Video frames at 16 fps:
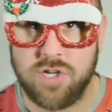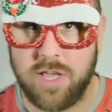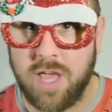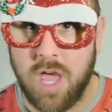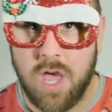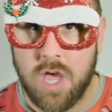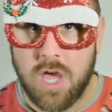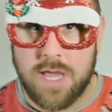Like
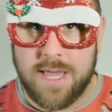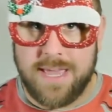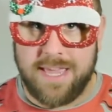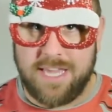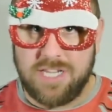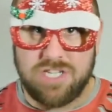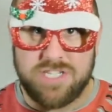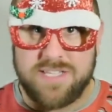
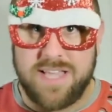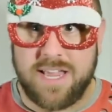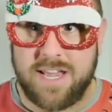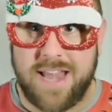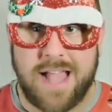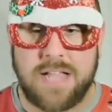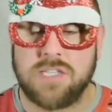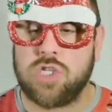each
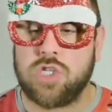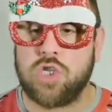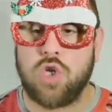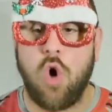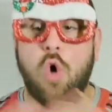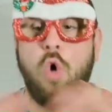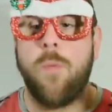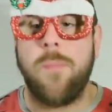second has
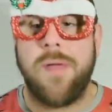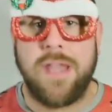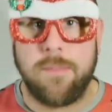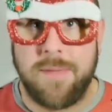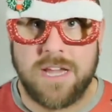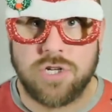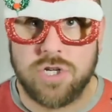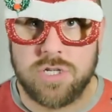so many
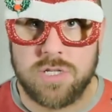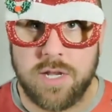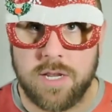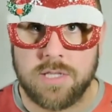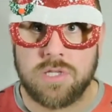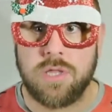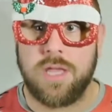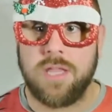pictures in
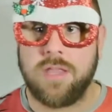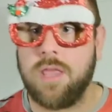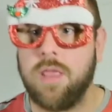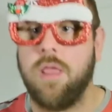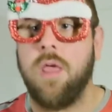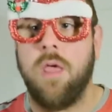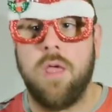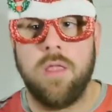it so that
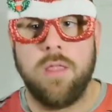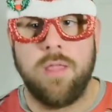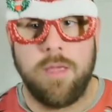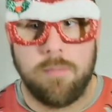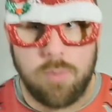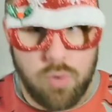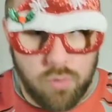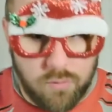they
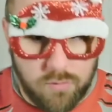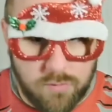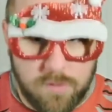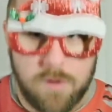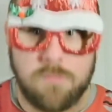move